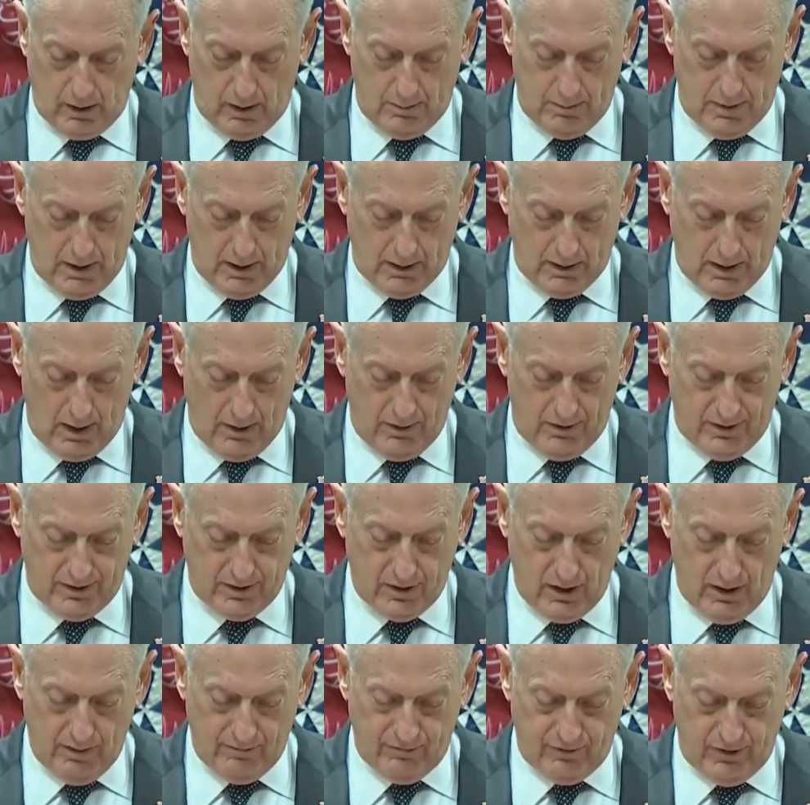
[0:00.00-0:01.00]
is going to be another
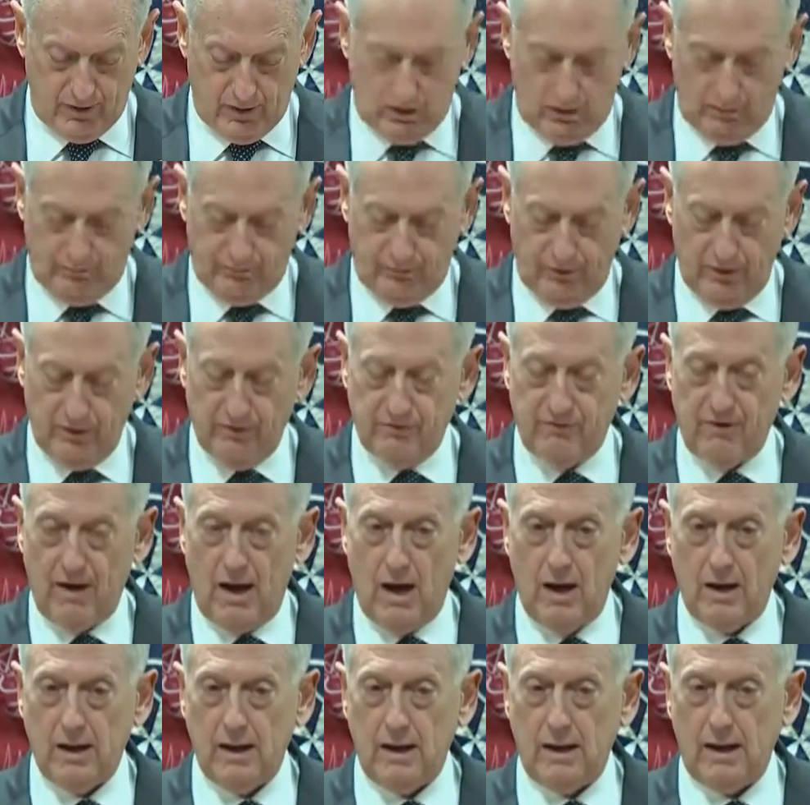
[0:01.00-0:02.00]
tough year for the
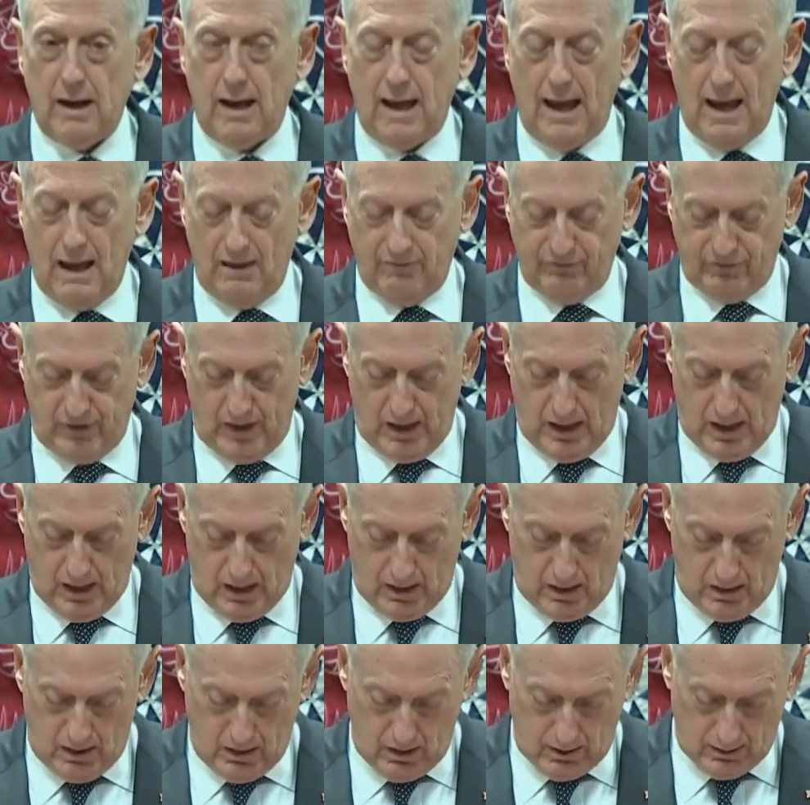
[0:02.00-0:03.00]
valiant
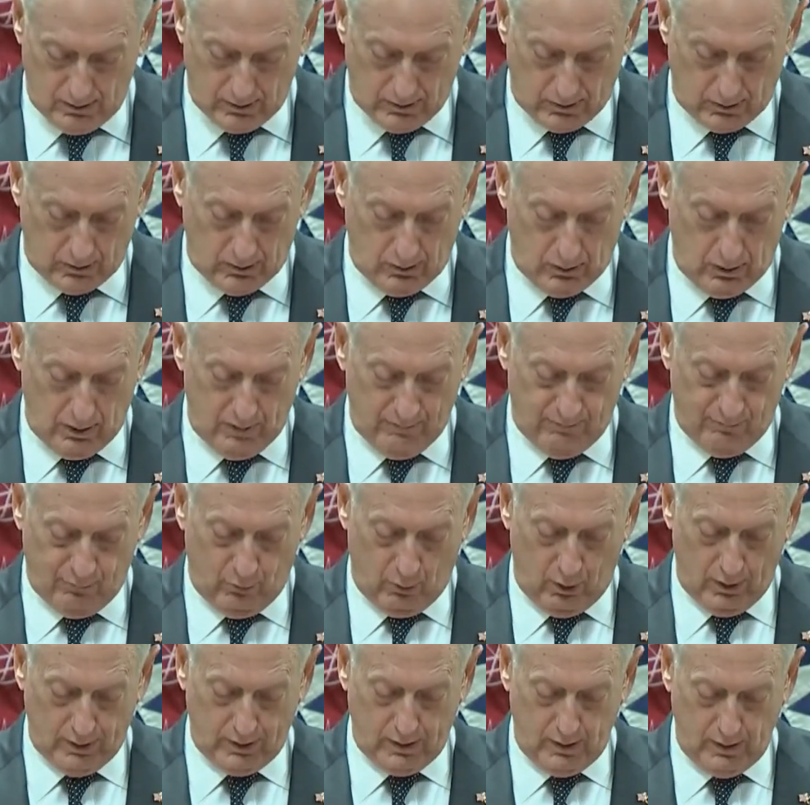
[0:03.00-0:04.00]
Afghan security
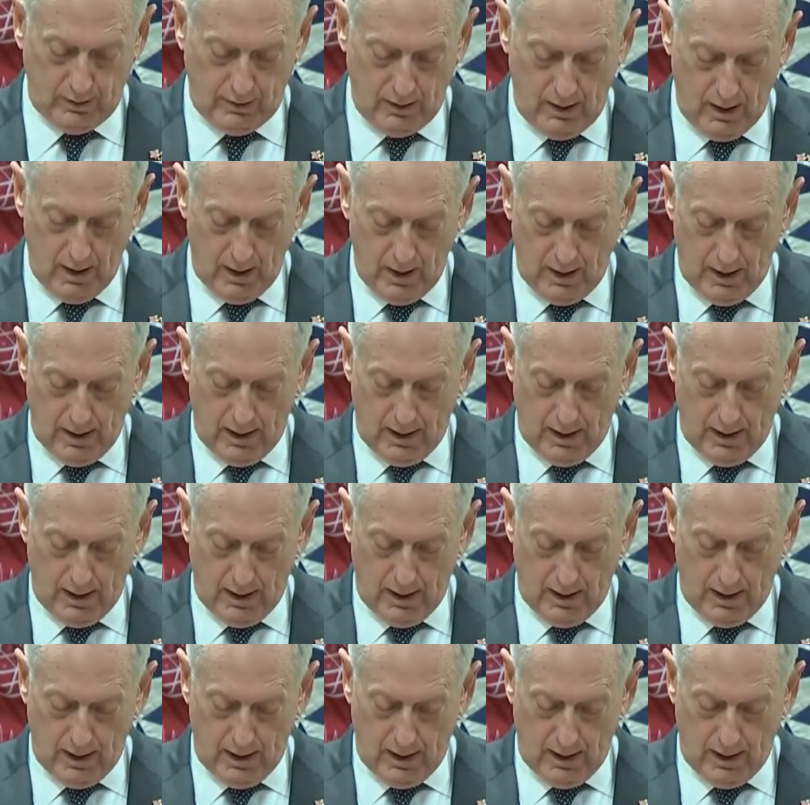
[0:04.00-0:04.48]
forces